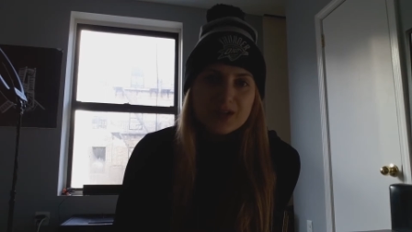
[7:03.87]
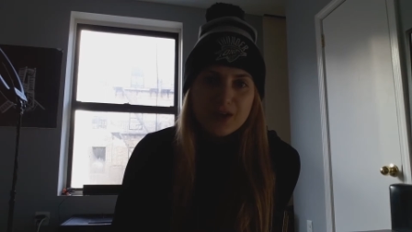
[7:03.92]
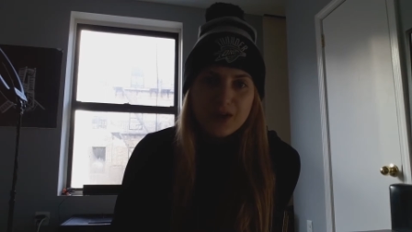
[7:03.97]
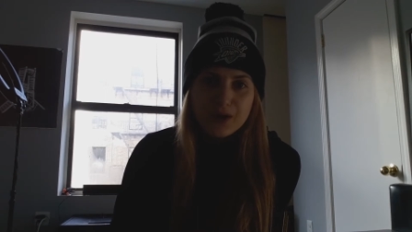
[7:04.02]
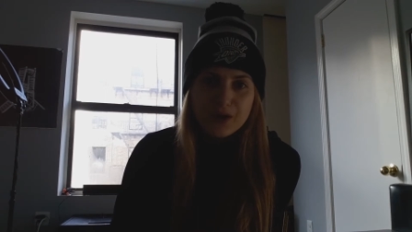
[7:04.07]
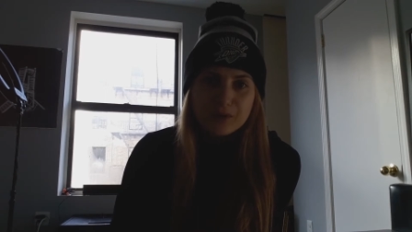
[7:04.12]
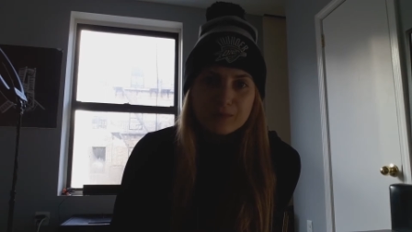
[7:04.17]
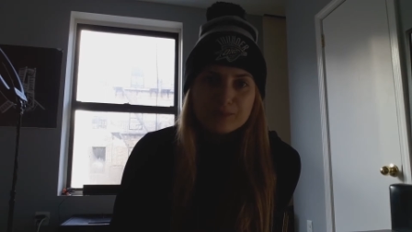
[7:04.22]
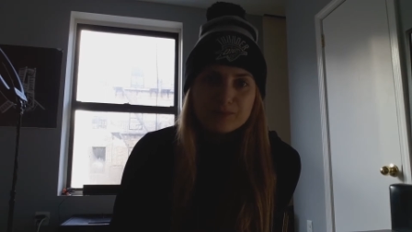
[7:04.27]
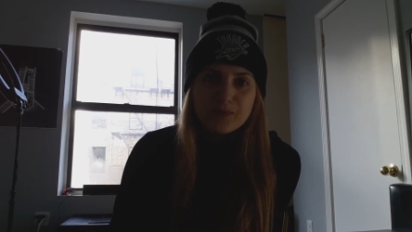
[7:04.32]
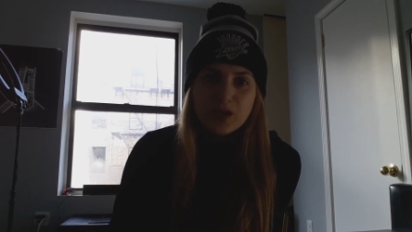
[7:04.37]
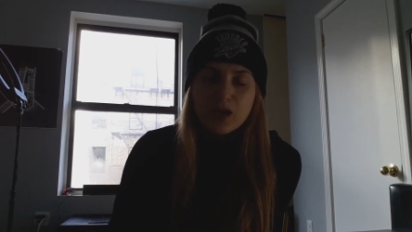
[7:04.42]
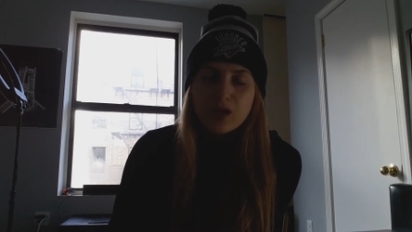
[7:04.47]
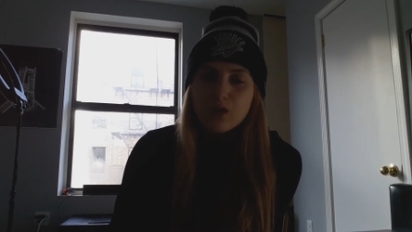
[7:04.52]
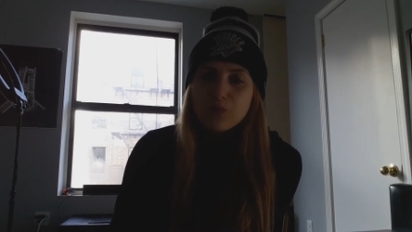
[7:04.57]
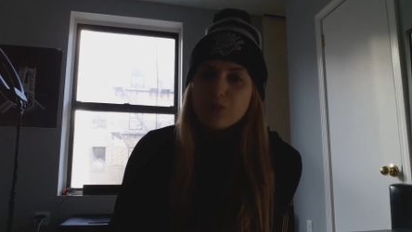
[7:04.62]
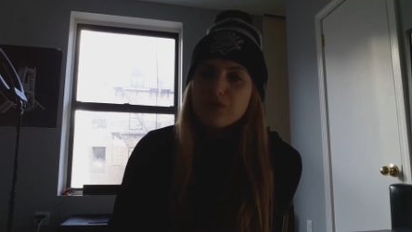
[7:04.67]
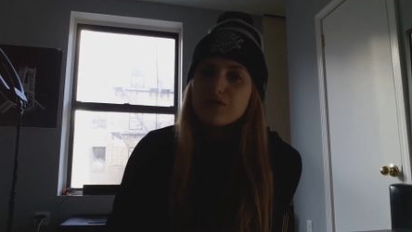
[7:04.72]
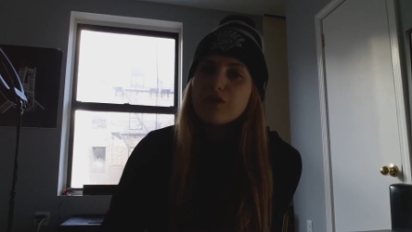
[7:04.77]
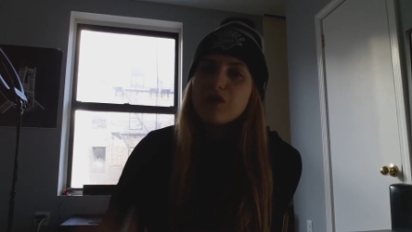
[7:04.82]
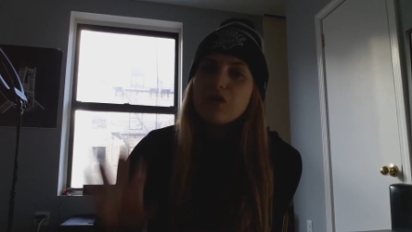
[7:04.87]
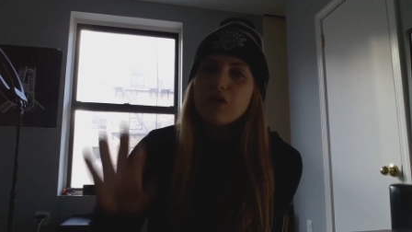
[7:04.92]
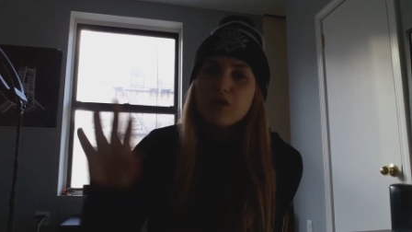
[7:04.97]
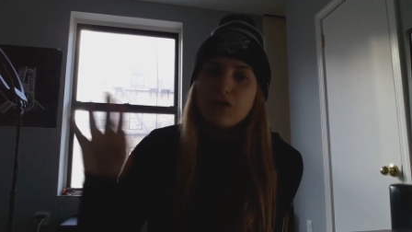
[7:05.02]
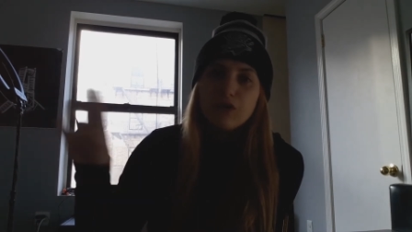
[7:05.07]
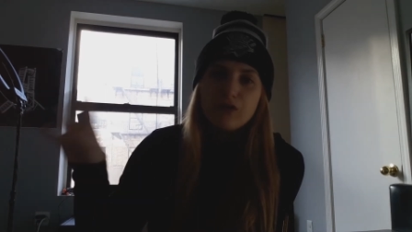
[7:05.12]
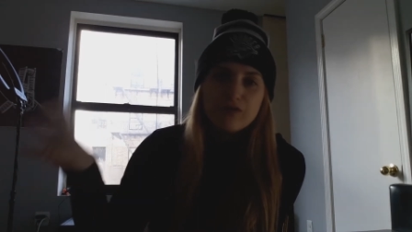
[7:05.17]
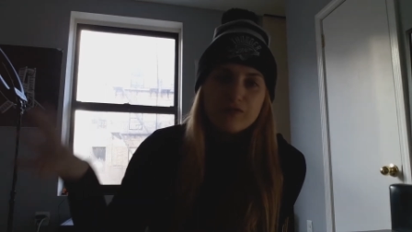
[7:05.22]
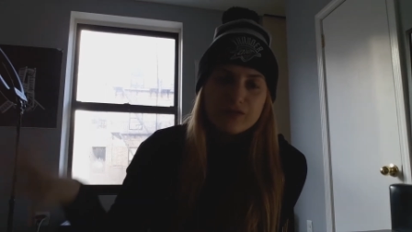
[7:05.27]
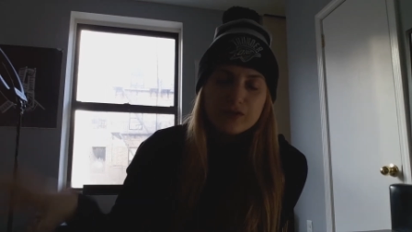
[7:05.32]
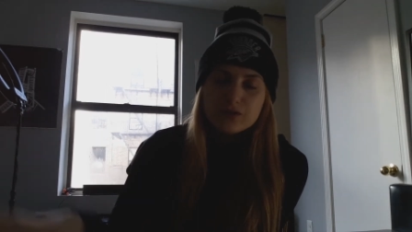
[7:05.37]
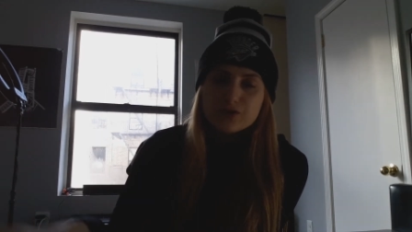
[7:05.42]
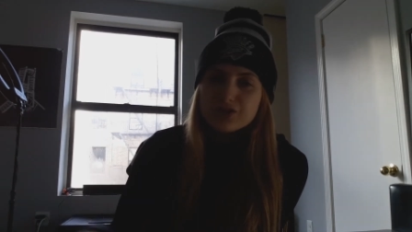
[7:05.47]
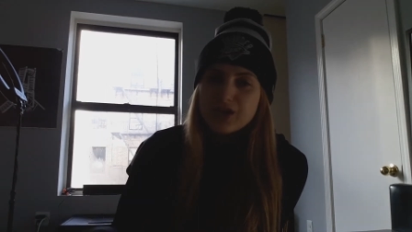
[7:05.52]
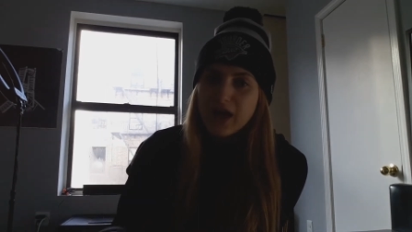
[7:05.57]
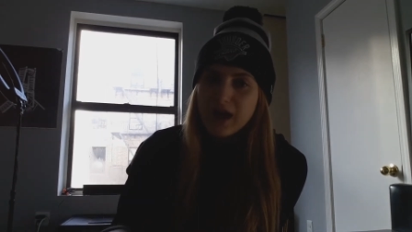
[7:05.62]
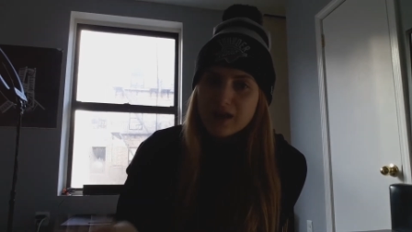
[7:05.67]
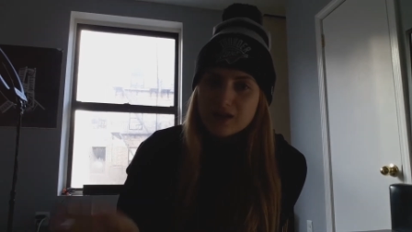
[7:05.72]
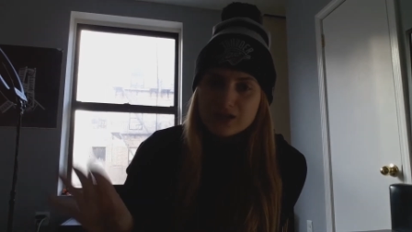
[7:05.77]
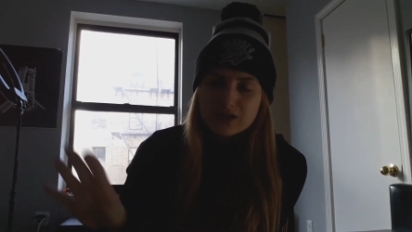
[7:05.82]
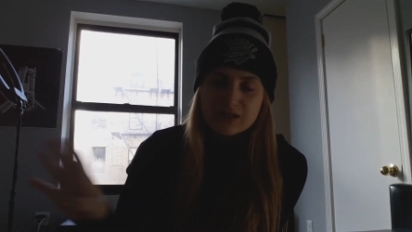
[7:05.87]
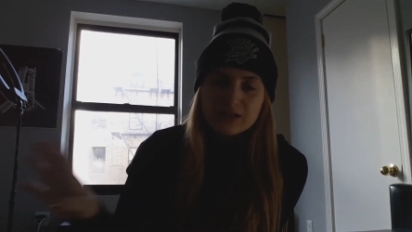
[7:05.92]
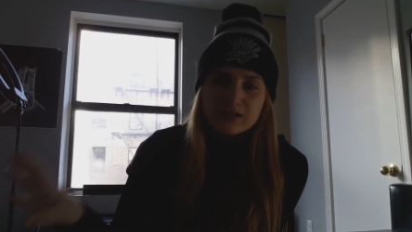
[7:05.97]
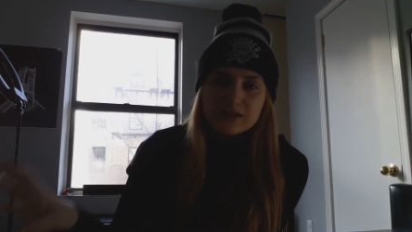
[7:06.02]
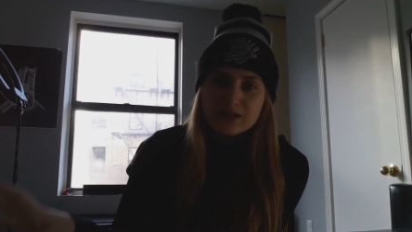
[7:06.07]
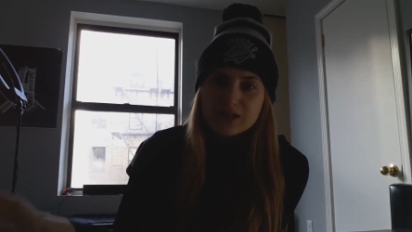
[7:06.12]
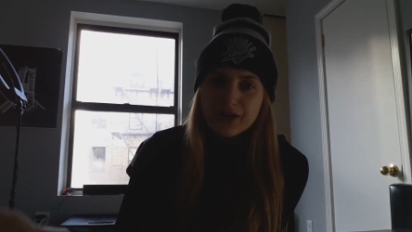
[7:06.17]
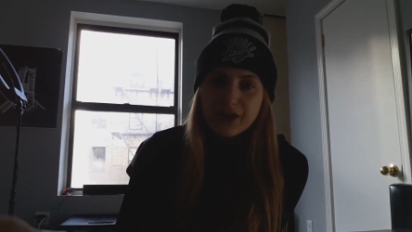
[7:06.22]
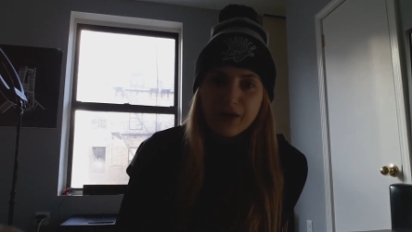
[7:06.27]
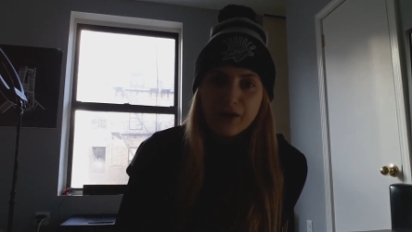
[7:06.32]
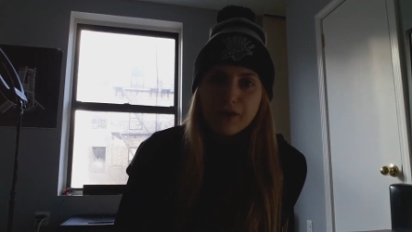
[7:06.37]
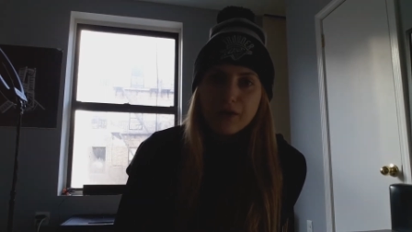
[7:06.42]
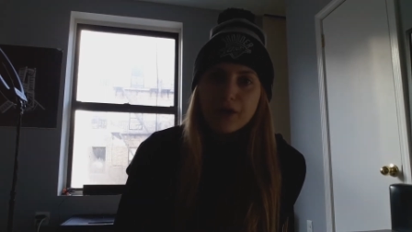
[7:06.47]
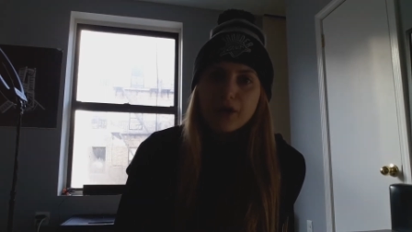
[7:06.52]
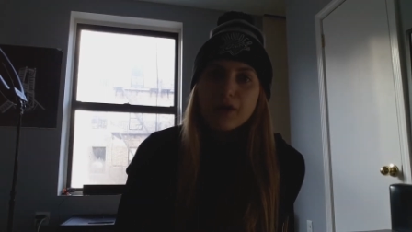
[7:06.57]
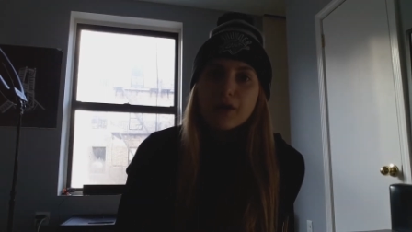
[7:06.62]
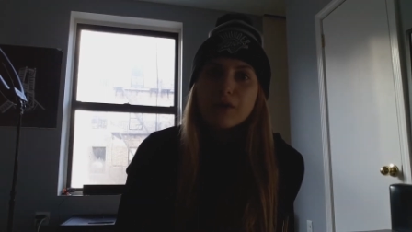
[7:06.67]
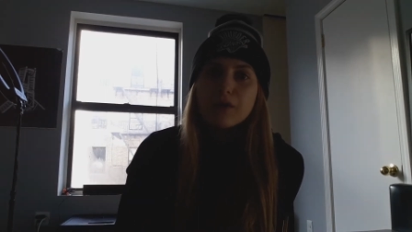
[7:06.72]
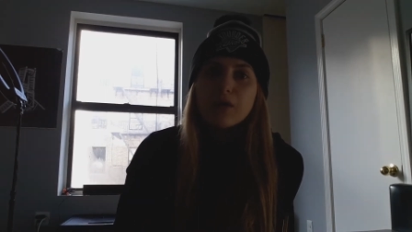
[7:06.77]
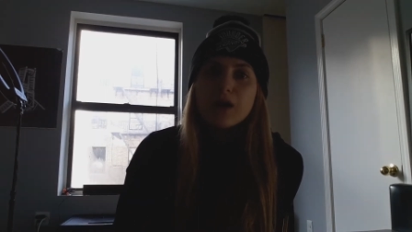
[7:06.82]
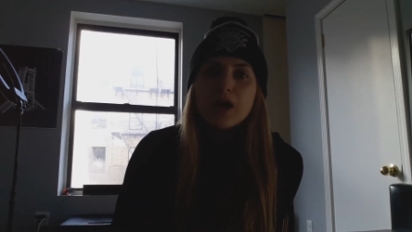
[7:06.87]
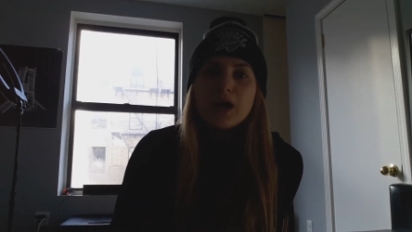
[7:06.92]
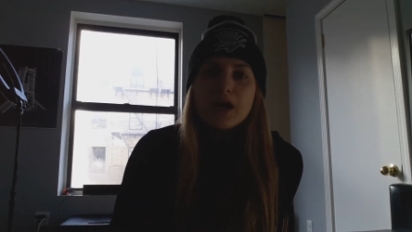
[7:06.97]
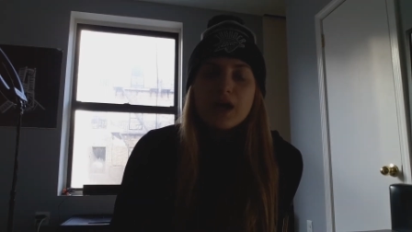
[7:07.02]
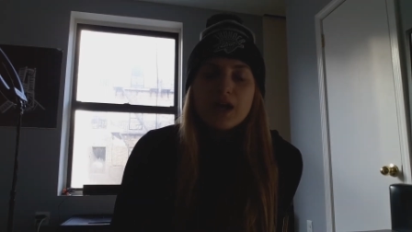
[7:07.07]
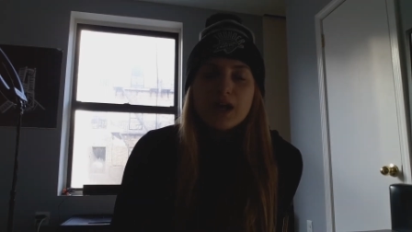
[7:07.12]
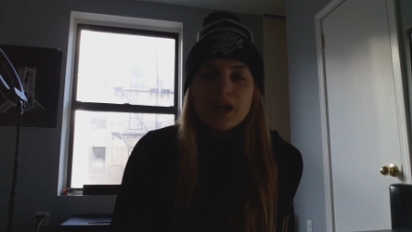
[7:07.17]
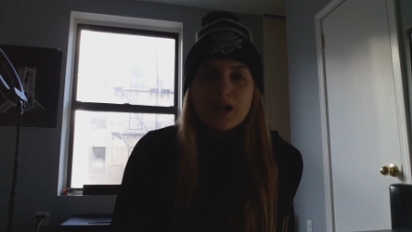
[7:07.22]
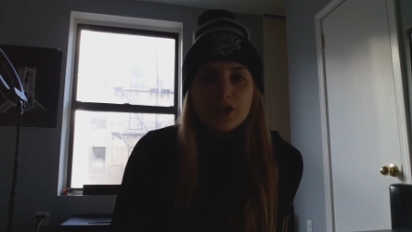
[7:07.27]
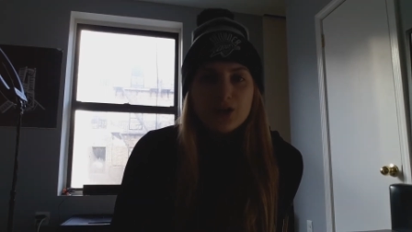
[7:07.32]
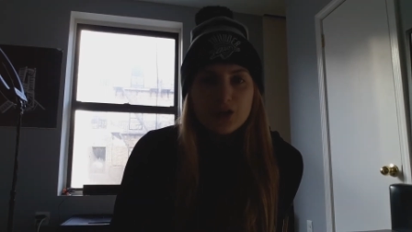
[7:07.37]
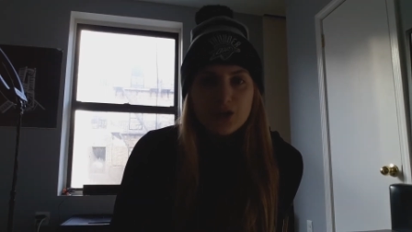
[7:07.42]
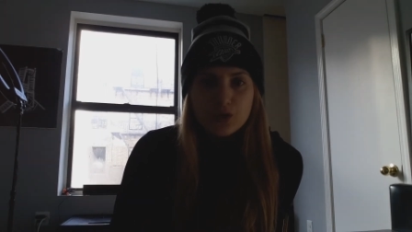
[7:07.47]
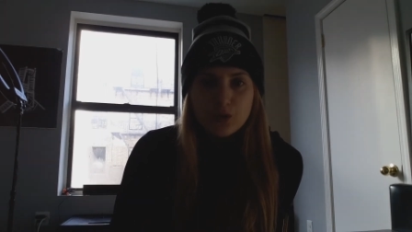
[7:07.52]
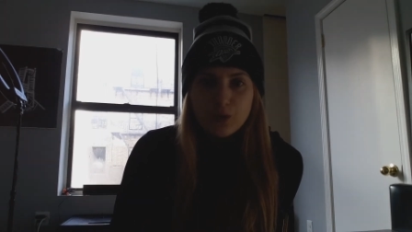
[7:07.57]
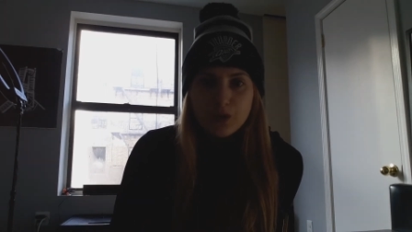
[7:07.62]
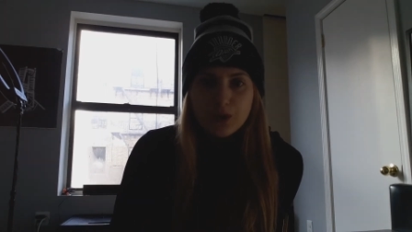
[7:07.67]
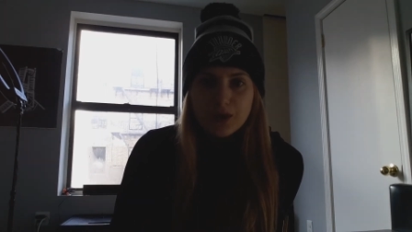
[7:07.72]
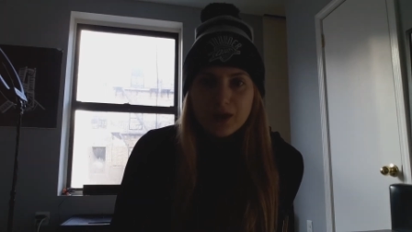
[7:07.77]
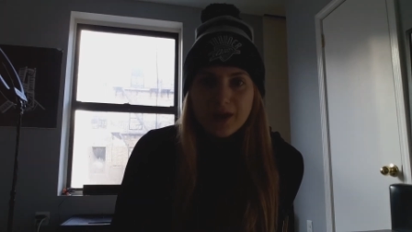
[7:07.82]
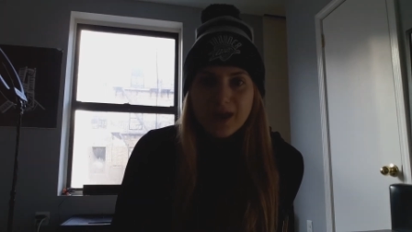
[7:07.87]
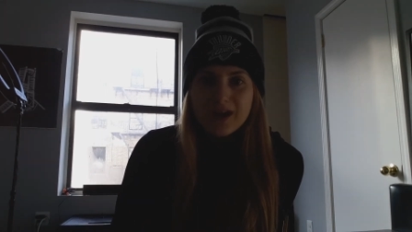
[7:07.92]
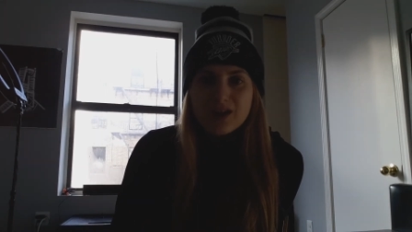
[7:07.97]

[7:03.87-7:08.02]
to him with the whole Phil Jackson scenario in New York,